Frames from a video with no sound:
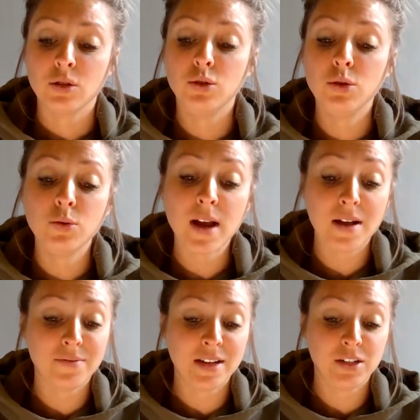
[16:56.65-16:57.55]
do
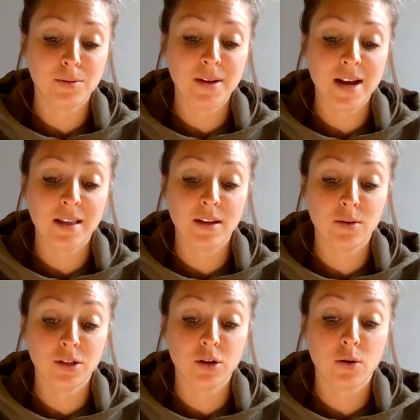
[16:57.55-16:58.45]
not venture beyond the
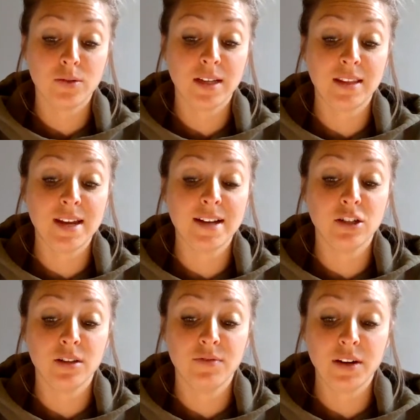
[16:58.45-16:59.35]
orange cones at the edge
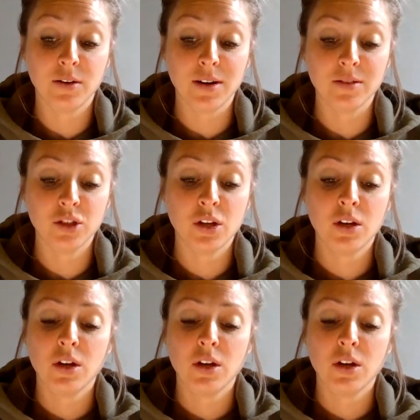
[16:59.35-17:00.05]
of the fairgrounds.